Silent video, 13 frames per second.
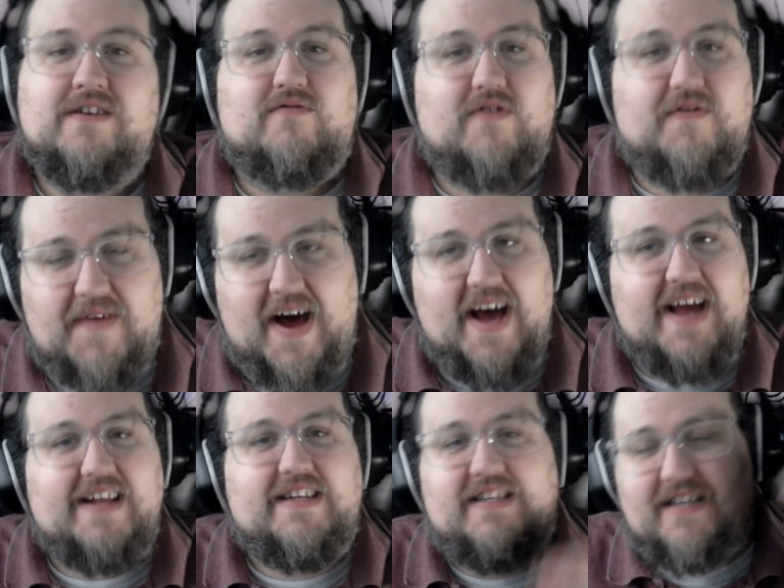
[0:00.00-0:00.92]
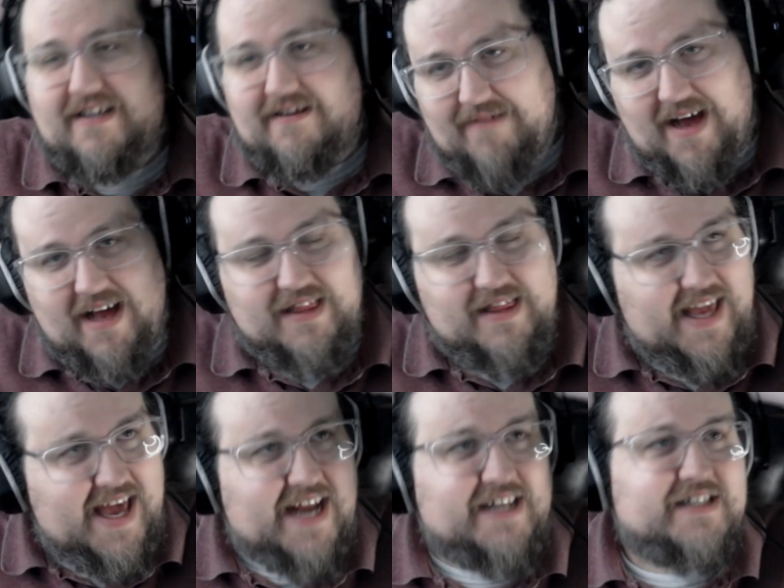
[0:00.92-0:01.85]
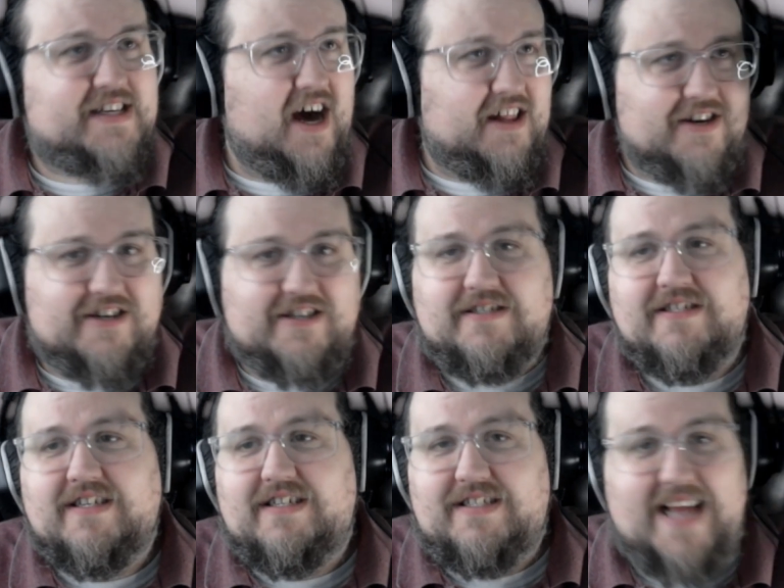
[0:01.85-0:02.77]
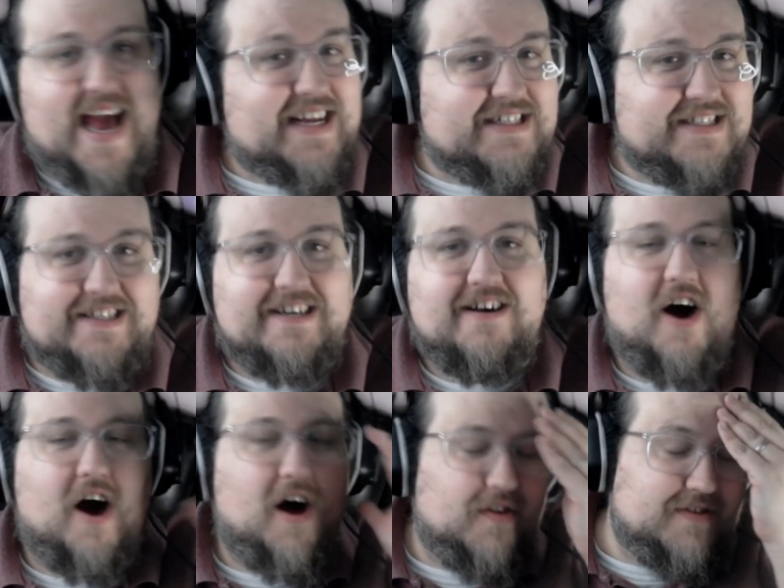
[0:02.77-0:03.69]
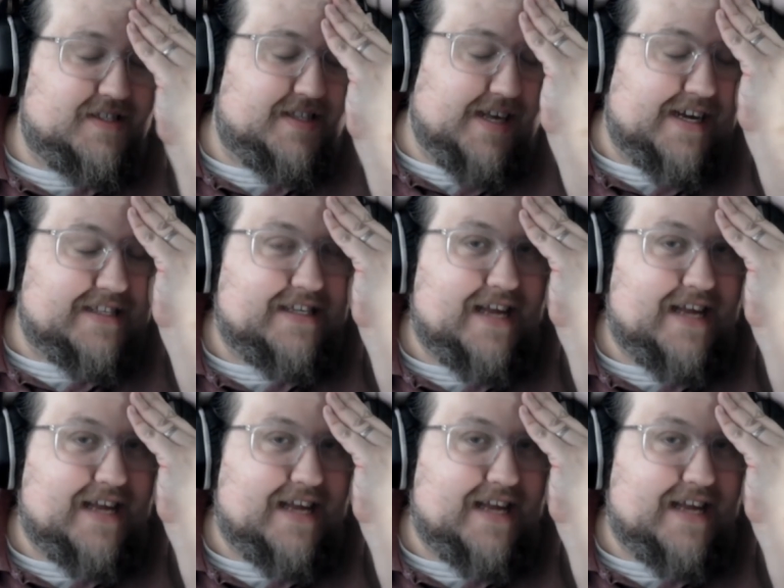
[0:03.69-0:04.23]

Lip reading: refined, inked, colored text, all those things.